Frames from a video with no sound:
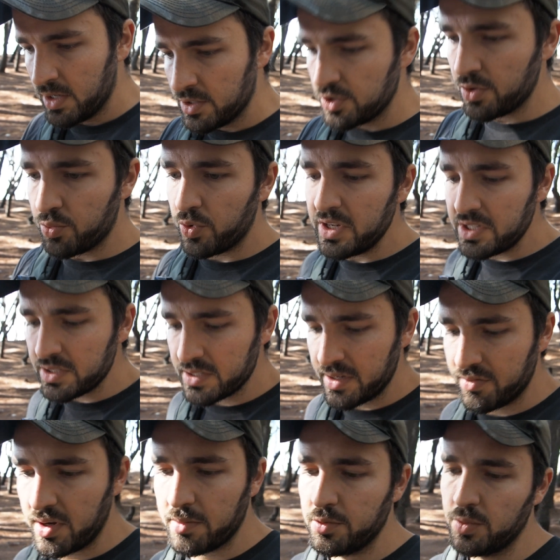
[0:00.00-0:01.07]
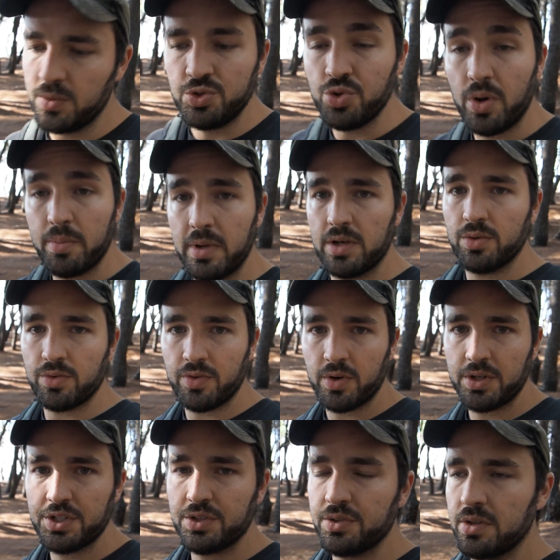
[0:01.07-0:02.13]
So the reasons I've come to enjoy manual
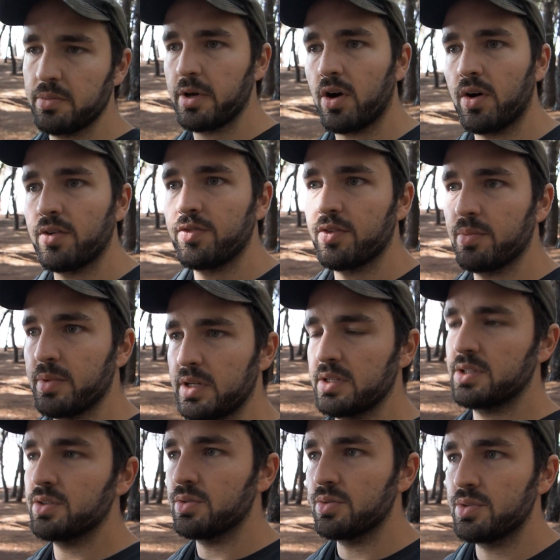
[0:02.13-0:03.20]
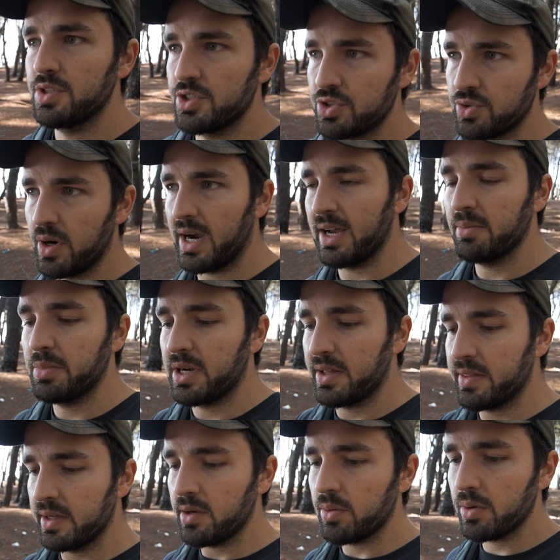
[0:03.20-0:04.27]
focus are a little bit hard for me to describe, but I
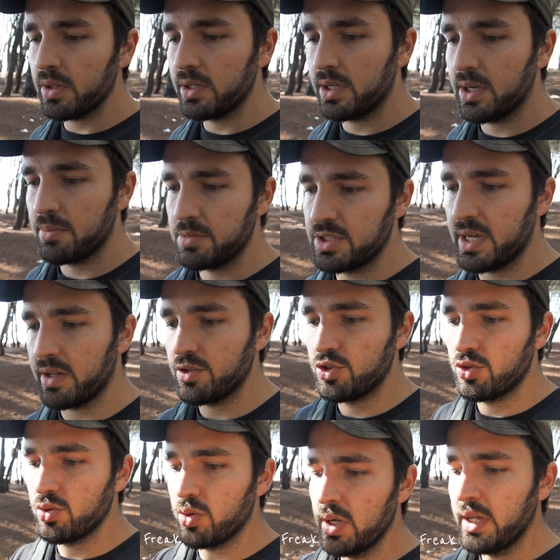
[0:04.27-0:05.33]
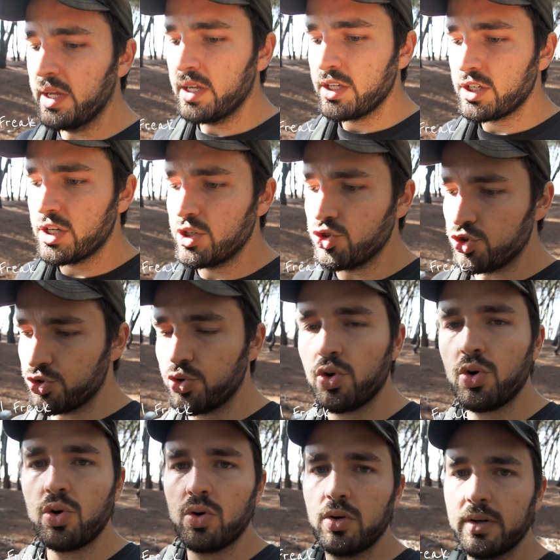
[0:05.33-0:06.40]
think it really comes down to
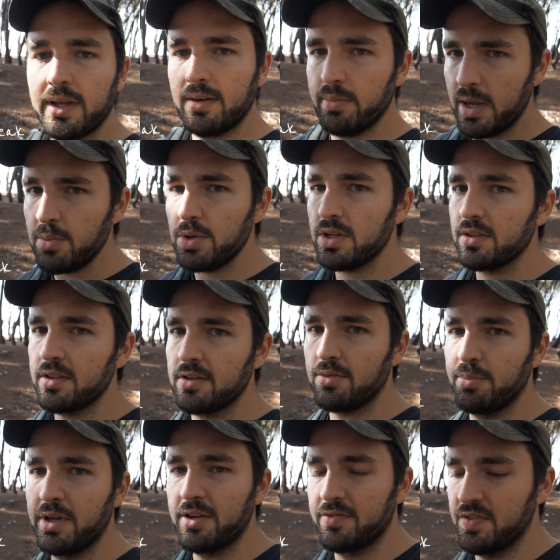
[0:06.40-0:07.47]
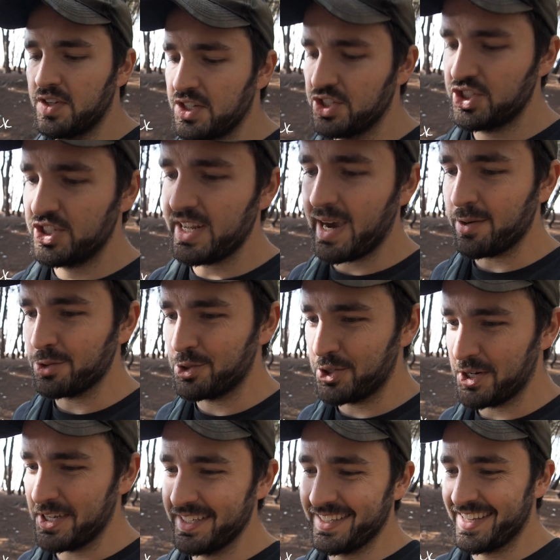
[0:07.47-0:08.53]
control and maybe a little bit of
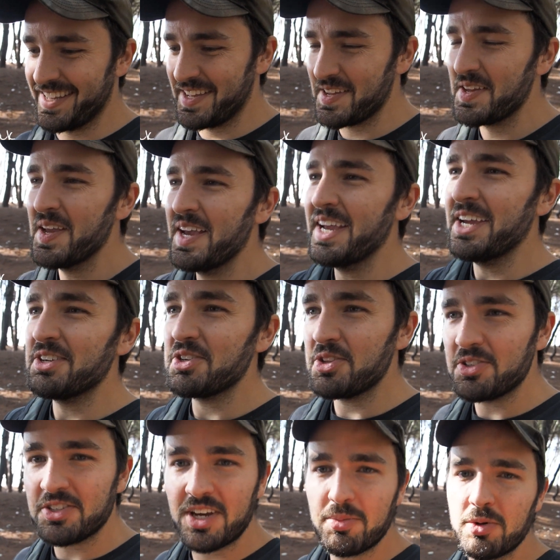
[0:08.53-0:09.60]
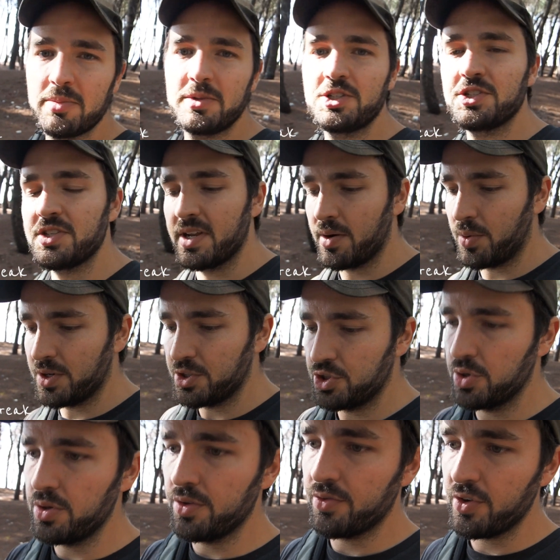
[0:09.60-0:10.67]
nostalgia. So there's a couple images that I want to
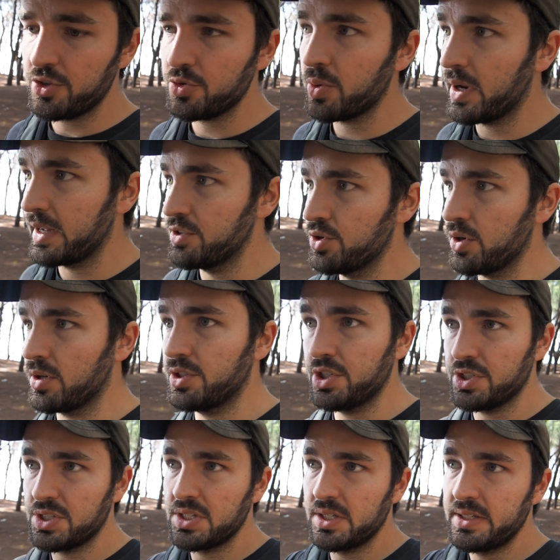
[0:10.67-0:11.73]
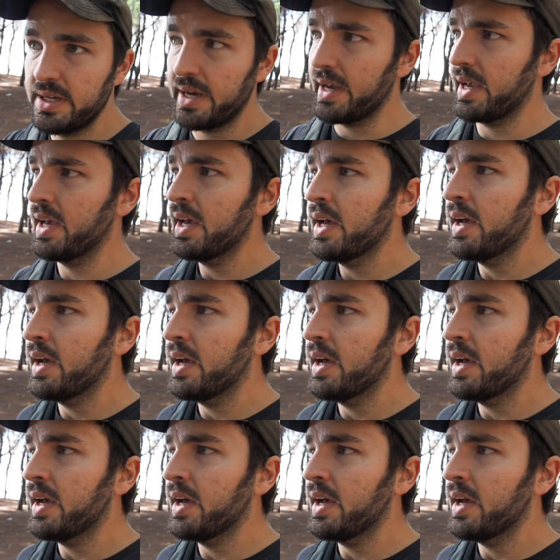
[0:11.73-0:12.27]
show you. The first one I took just today.